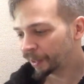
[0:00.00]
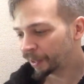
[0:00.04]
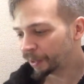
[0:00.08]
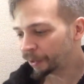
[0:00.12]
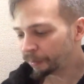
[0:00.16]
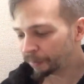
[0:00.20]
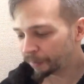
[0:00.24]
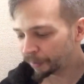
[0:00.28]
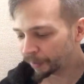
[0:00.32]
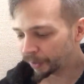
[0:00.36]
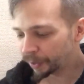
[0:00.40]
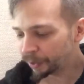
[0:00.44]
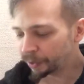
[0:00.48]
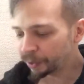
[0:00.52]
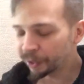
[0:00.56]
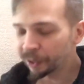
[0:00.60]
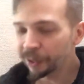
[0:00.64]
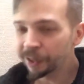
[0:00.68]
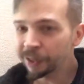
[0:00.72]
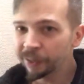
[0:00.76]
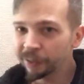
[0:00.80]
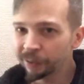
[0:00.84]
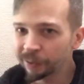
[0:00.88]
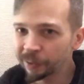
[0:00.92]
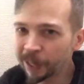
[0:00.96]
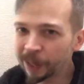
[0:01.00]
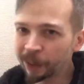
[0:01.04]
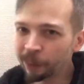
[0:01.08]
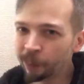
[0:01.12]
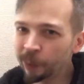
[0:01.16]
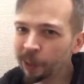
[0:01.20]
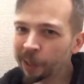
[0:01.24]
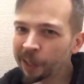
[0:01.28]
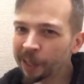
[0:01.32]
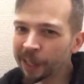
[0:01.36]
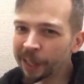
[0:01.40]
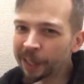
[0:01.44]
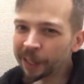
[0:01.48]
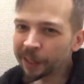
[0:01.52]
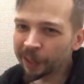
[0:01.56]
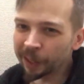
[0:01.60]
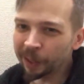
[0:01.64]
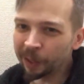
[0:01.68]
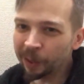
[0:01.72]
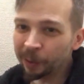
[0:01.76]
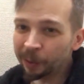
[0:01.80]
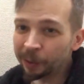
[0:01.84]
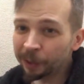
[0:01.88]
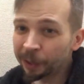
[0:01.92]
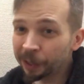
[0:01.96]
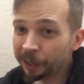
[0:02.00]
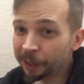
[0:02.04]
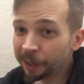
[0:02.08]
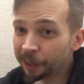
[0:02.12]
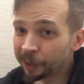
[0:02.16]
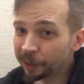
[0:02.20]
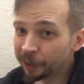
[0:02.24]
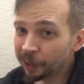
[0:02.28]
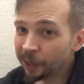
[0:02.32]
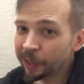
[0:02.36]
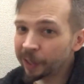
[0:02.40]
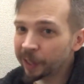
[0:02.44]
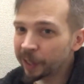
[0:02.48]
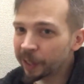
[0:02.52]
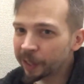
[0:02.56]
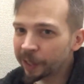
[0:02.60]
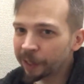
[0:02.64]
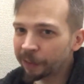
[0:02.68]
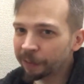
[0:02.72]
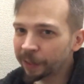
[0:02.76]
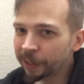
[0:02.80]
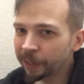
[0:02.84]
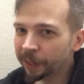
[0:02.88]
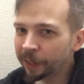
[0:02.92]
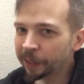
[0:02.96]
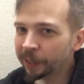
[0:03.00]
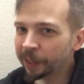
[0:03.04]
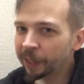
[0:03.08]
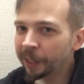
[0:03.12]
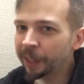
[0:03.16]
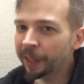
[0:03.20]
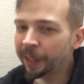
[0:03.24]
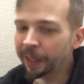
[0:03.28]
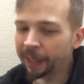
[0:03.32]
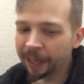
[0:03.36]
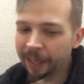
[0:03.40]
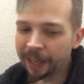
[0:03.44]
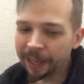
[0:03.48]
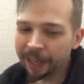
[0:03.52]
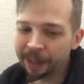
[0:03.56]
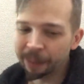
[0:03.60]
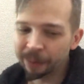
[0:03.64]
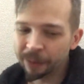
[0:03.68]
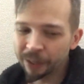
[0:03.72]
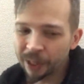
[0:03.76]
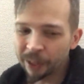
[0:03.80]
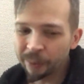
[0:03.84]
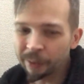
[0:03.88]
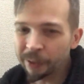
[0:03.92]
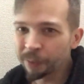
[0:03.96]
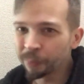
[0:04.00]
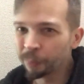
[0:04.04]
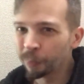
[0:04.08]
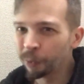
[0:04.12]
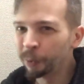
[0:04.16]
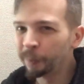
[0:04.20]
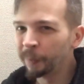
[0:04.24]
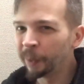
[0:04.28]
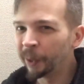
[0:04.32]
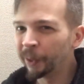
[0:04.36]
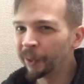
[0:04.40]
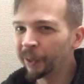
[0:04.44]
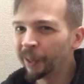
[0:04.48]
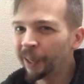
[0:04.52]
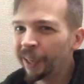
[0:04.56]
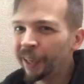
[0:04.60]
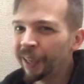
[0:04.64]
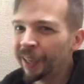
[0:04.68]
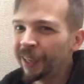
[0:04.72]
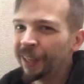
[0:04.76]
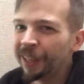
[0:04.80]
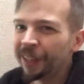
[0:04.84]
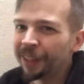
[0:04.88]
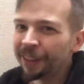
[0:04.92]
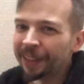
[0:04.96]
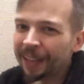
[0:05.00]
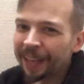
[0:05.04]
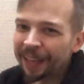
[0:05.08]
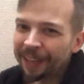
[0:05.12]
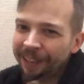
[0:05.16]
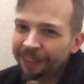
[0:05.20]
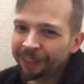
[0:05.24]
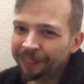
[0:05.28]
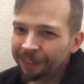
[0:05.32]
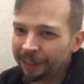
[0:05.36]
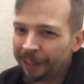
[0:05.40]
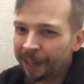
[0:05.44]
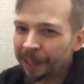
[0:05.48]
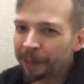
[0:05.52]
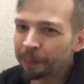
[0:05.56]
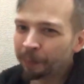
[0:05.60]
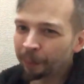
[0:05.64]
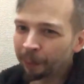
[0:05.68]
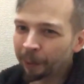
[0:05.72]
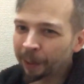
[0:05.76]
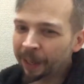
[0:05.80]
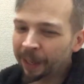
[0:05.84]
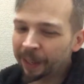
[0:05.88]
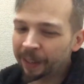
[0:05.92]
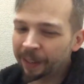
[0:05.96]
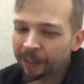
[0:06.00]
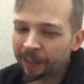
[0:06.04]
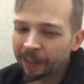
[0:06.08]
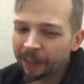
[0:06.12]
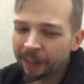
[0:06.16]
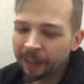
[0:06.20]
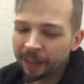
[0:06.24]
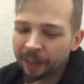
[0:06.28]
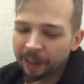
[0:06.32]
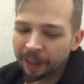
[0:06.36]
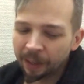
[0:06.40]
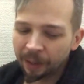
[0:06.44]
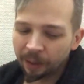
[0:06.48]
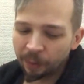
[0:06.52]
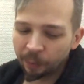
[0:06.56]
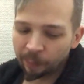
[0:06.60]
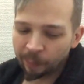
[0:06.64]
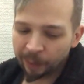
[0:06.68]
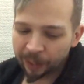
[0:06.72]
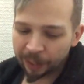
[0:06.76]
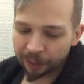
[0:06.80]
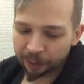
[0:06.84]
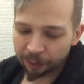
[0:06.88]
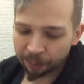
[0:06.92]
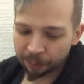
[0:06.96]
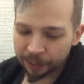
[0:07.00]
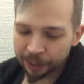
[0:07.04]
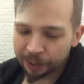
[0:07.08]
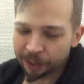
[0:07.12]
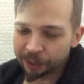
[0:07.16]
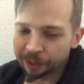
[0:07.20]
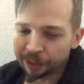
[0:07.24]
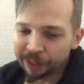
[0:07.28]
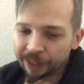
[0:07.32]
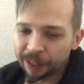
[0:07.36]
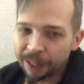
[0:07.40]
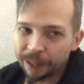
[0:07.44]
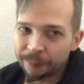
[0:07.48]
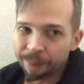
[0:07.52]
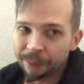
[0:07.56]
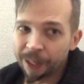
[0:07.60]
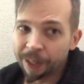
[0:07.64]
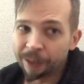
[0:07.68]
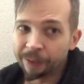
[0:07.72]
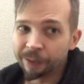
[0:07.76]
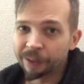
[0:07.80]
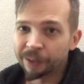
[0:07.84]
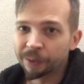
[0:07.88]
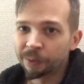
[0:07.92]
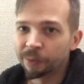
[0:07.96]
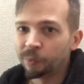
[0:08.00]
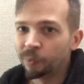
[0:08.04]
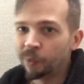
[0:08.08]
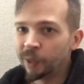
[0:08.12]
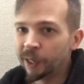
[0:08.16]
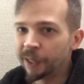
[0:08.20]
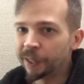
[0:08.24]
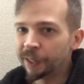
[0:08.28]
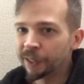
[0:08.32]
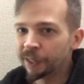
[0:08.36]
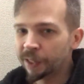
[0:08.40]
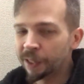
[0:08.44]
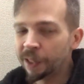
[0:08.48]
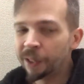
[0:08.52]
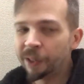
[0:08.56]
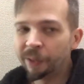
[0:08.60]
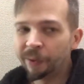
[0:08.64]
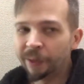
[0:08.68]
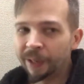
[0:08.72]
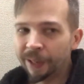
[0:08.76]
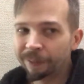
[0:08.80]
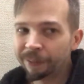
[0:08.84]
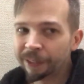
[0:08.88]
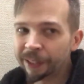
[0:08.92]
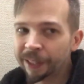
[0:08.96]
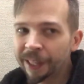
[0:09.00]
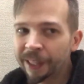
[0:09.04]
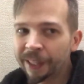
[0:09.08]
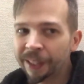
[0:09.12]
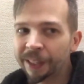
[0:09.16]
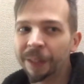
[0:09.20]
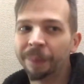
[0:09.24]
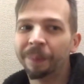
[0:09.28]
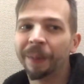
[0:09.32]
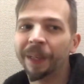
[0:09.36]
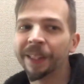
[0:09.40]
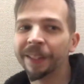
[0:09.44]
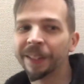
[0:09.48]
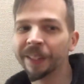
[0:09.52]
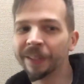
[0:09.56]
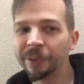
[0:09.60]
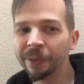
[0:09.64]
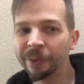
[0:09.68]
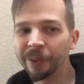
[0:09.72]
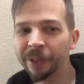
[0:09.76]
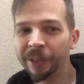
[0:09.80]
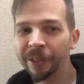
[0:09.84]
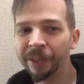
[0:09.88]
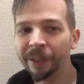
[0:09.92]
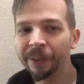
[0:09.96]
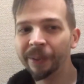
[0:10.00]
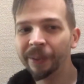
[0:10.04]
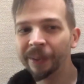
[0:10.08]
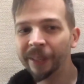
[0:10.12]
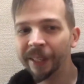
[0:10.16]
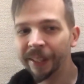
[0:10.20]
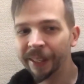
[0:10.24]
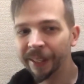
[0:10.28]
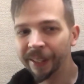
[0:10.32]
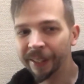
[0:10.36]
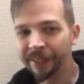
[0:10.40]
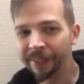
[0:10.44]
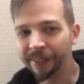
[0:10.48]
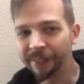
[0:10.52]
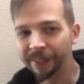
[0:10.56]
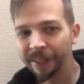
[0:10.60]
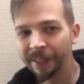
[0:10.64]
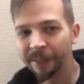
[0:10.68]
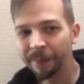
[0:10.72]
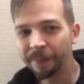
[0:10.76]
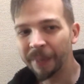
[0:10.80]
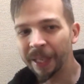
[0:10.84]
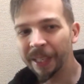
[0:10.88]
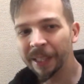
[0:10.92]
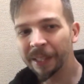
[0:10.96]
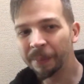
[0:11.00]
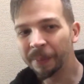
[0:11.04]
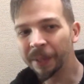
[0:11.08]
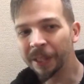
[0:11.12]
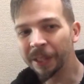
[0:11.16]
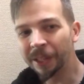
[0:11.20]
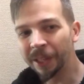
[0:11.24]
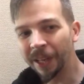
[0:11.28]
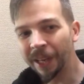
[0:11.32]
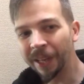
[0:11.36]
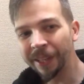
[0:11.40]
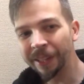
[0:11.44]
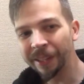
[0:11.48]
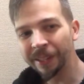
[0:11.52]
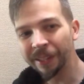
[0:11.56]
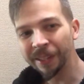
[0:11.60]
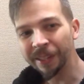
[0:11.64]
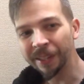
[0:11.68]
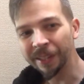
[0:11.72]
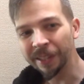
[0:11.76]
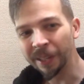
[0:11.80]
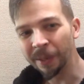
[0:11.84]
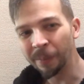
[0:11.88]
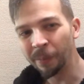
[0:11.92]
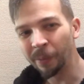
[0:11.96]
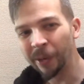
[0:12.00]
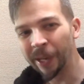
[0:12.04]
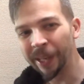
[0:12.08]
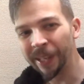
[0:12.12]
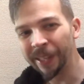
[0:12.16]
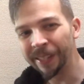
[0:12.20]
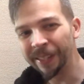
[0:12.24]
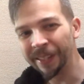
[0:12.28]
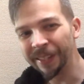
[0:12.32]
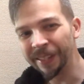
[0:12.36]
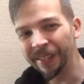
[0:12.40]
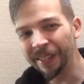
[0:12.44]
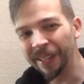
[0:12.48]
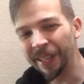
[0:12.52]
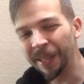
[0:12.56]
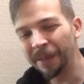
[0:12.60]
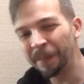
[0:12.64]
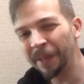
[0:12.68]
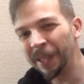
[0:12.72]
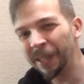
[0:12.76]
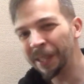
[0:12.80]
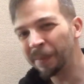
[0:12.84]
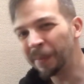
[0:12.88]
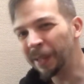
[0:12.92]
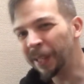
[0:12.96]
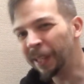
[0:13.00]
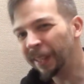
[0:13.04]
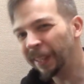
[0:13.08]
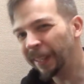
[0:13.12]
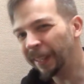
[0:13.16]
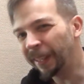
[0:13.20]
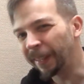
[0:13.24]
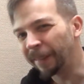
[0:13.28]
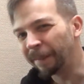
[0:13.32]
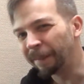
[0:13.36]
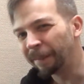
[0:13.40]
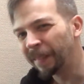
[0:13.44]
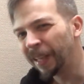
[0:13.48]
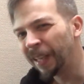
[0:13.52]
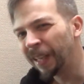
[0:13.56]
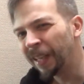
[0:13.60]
You start to like realize like, oh shit, there's all this stuff that got cut. And it was always rumored that Nightbreed, when it originally came out, was heavily edited by the studio and made to be changed in some ways and made to be cut.